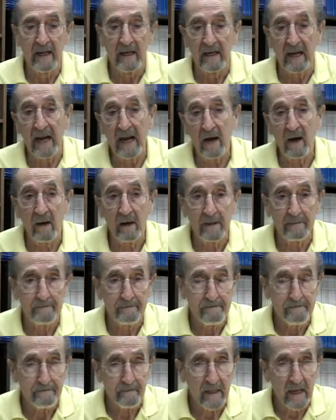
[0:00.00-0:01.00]
Now,
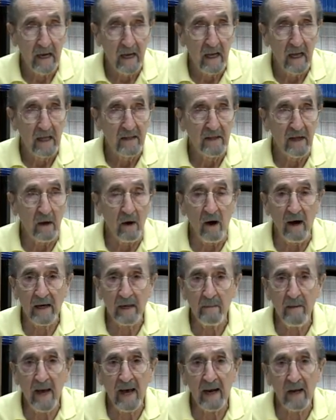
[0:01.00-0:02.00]
the
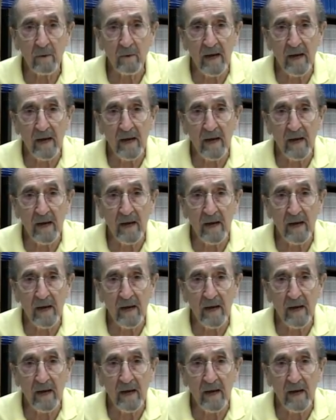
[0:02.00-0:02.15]
automatic